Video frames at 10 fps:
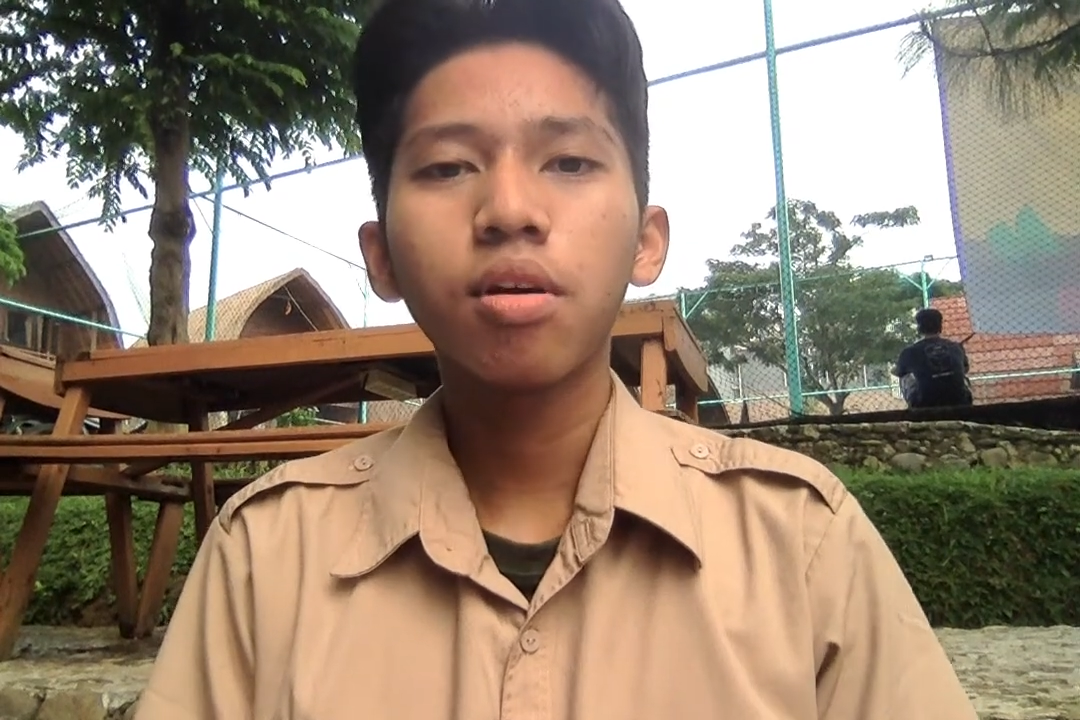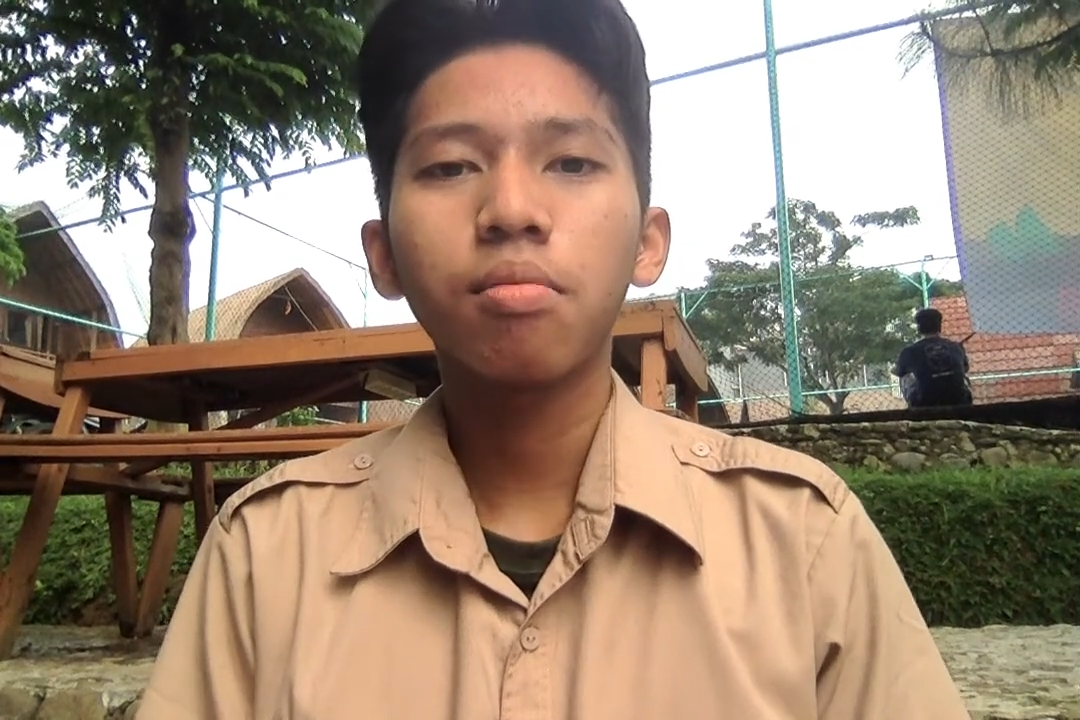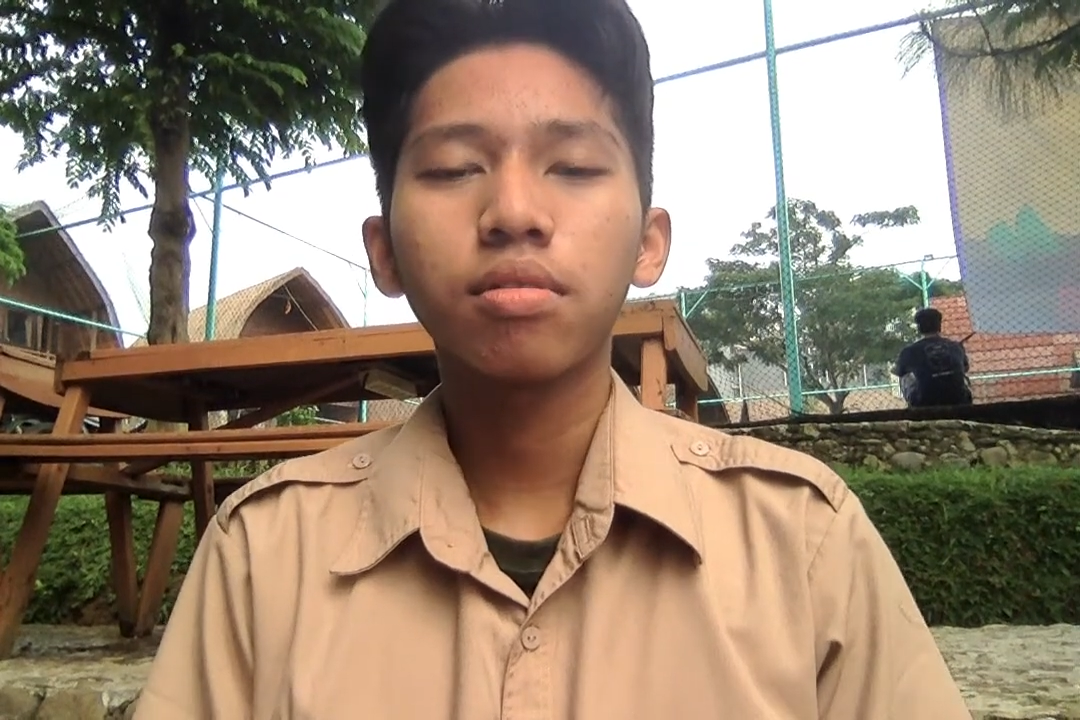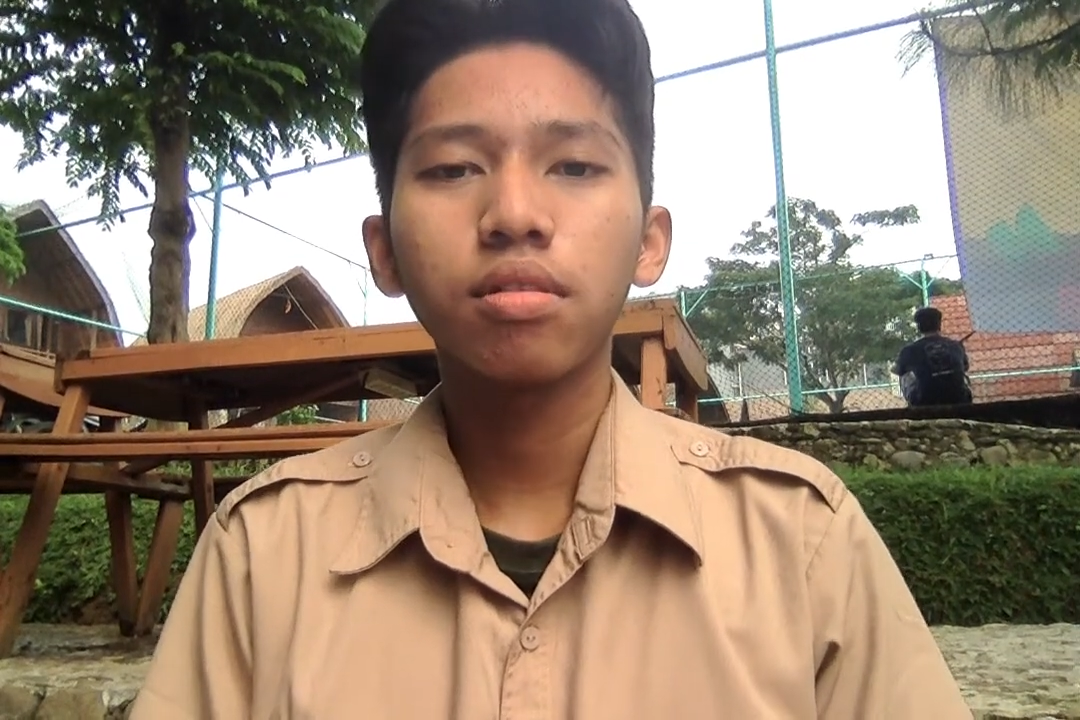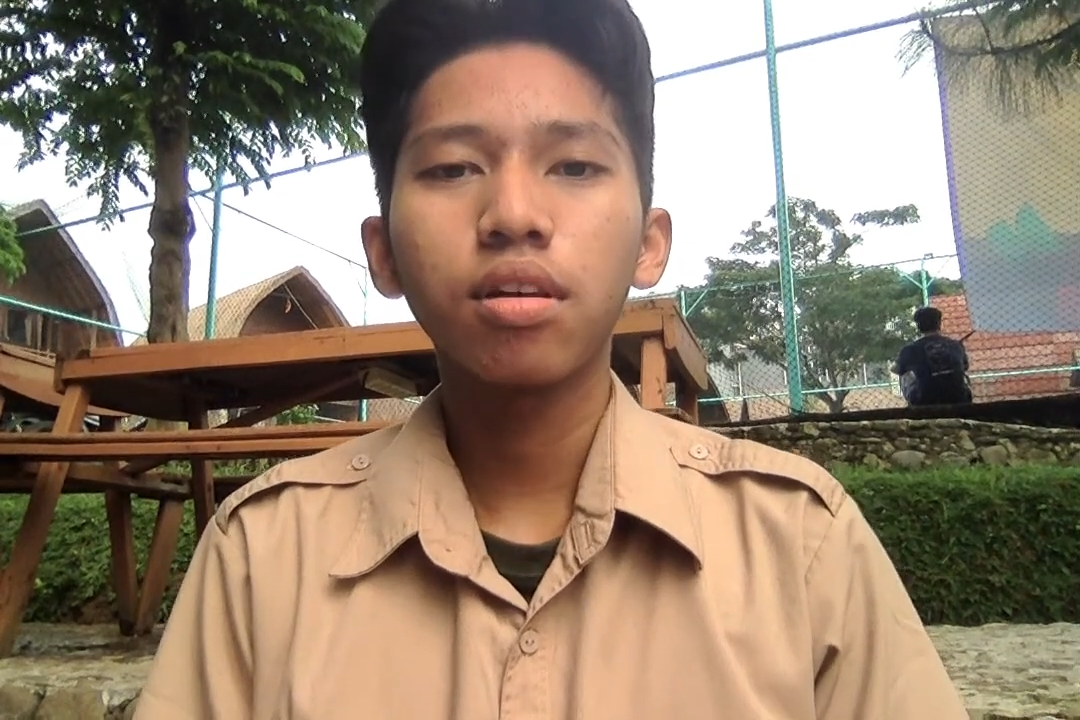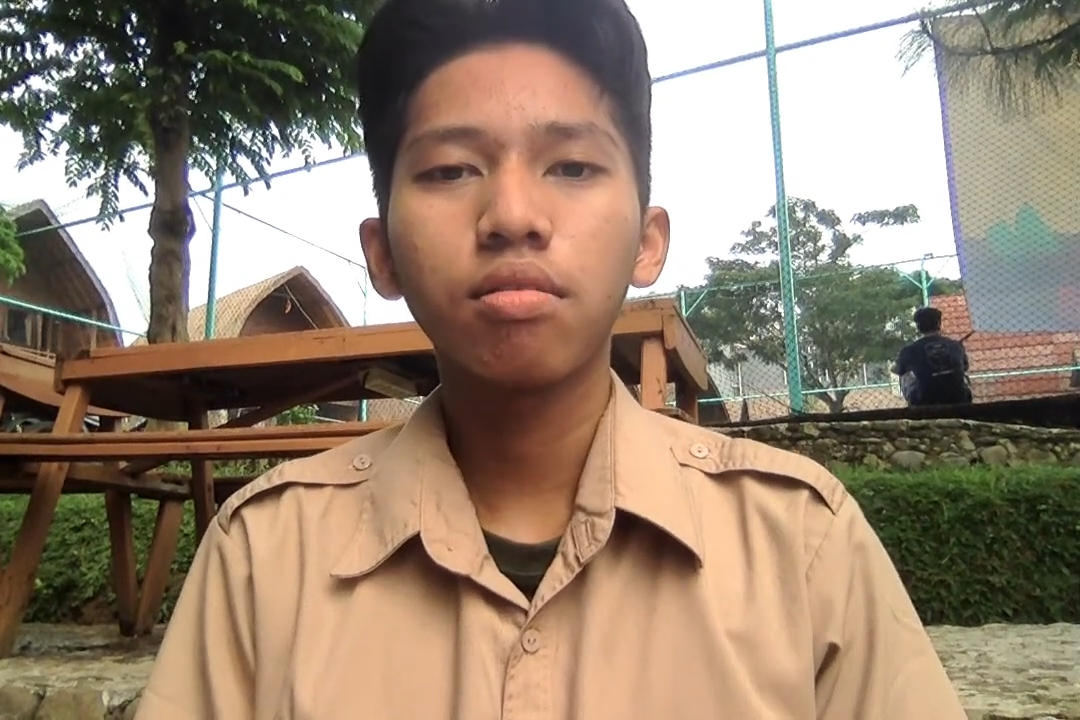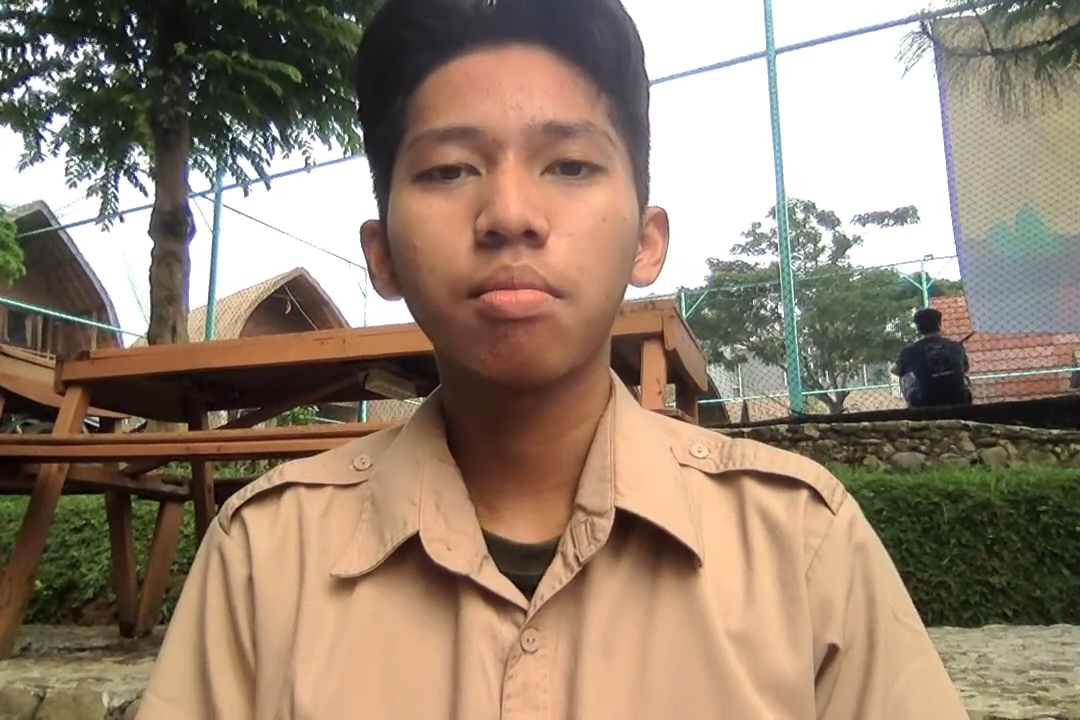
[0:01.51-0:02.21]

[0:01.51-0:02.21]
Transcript: warahmatullahi